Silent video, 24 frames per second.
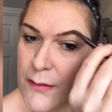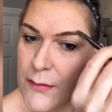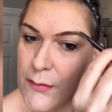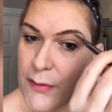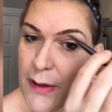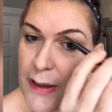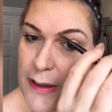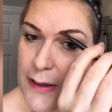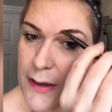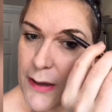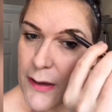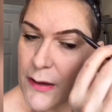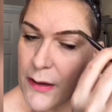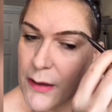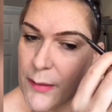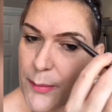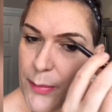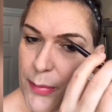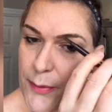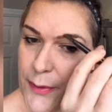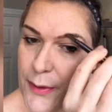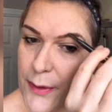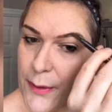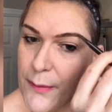regular
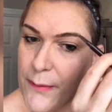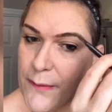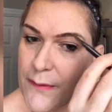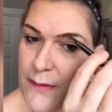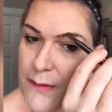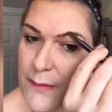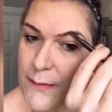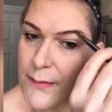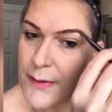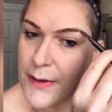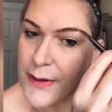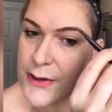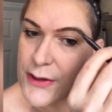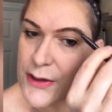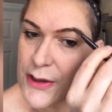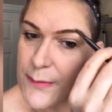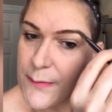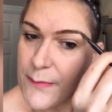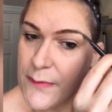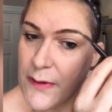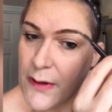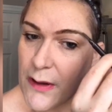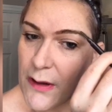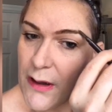beauty
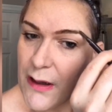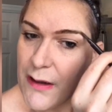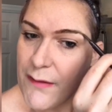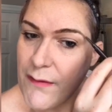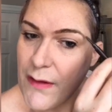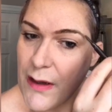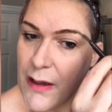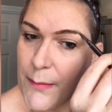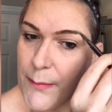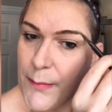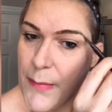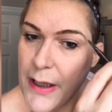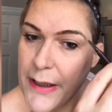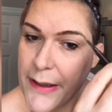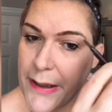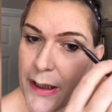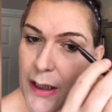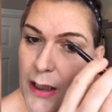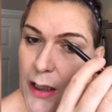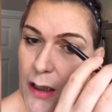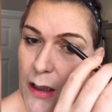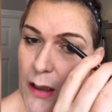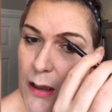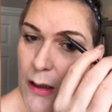regimes, not that many,
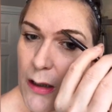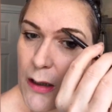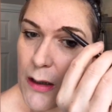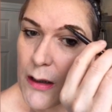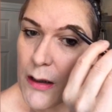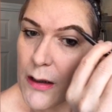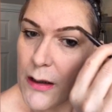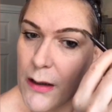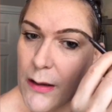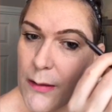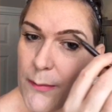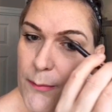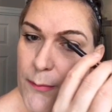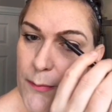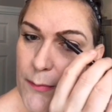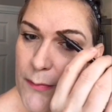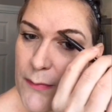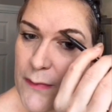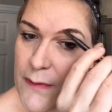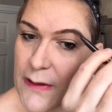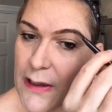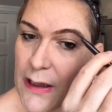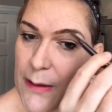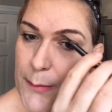
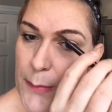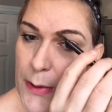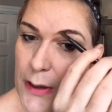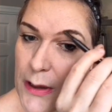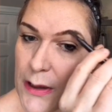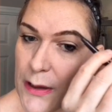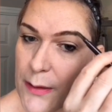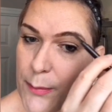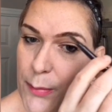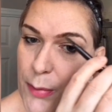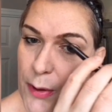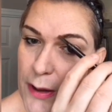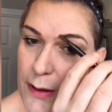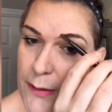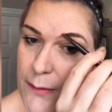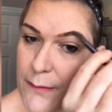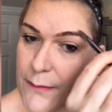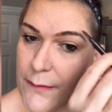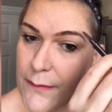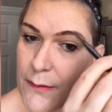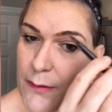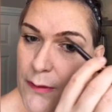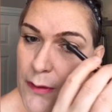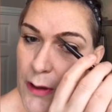to get my
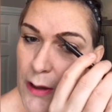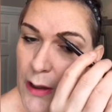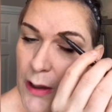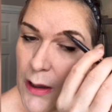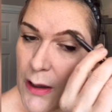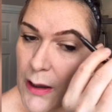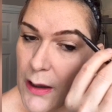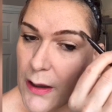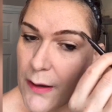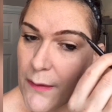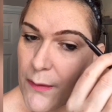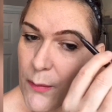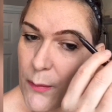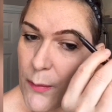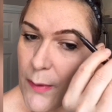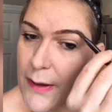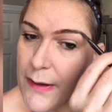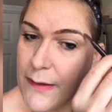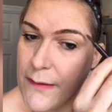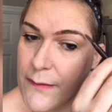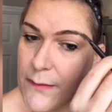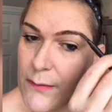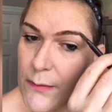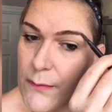eyebrows either
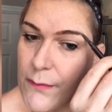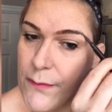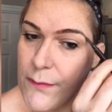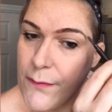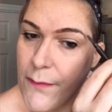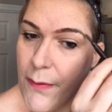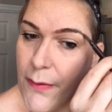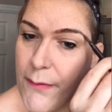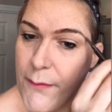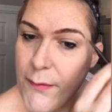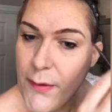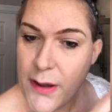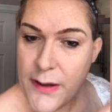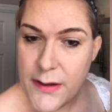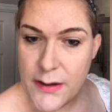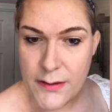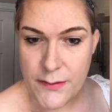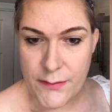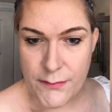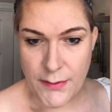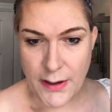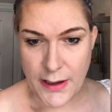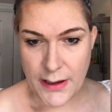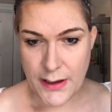waxed or
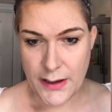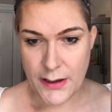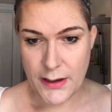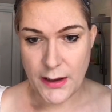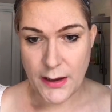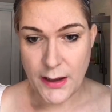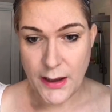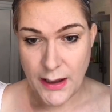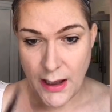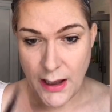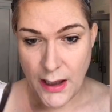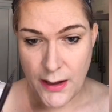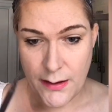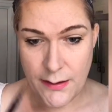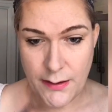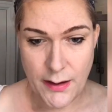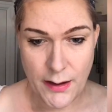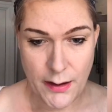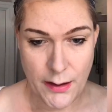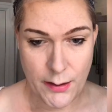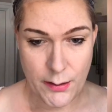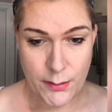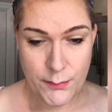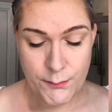threaded regularly, and
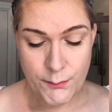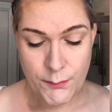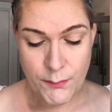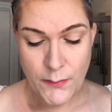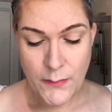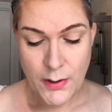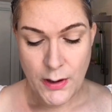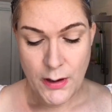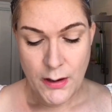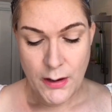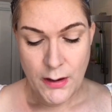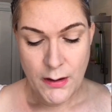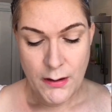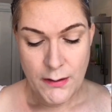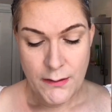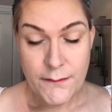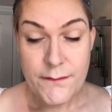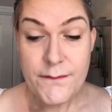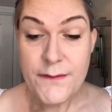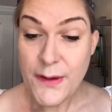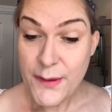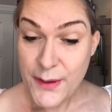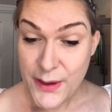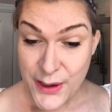they're
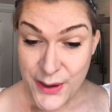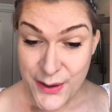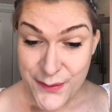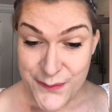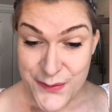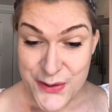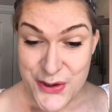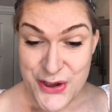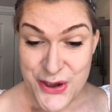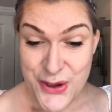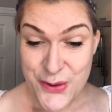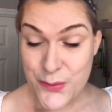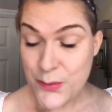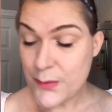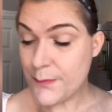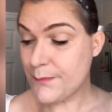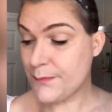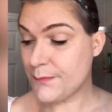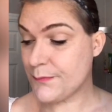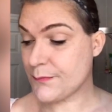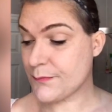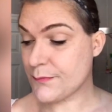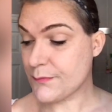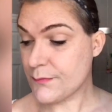very overdue.
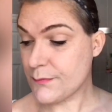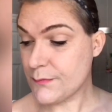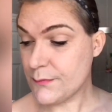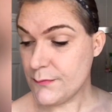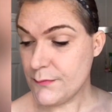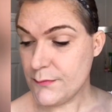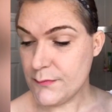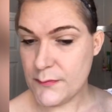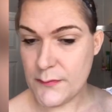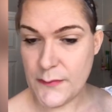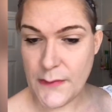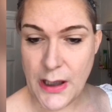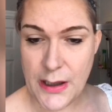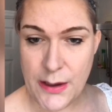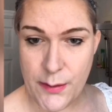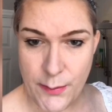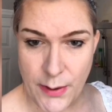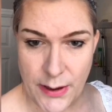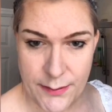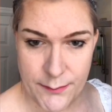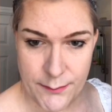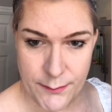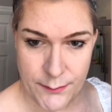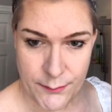
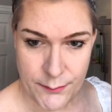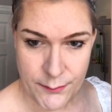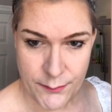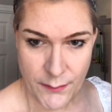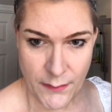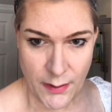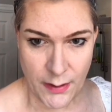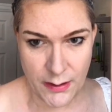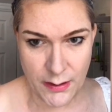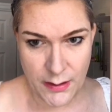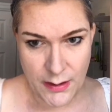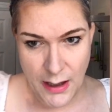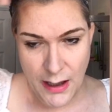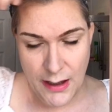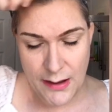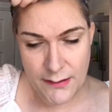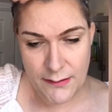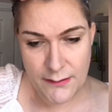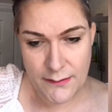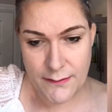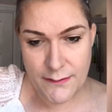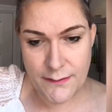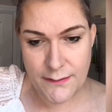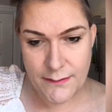Anyway,
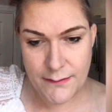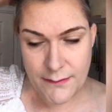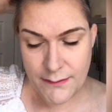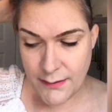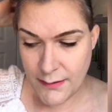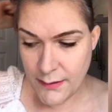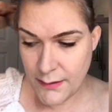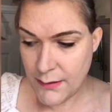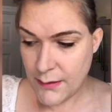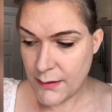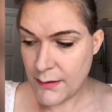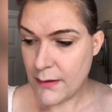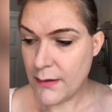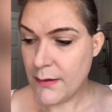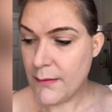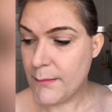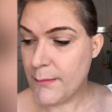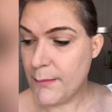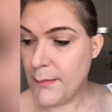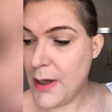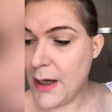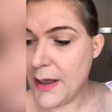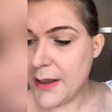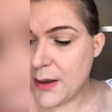that's
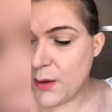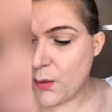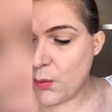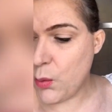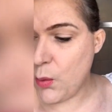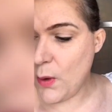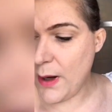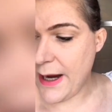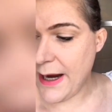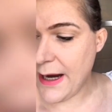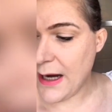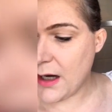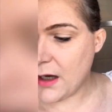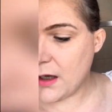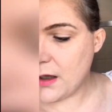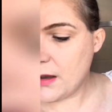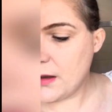my quick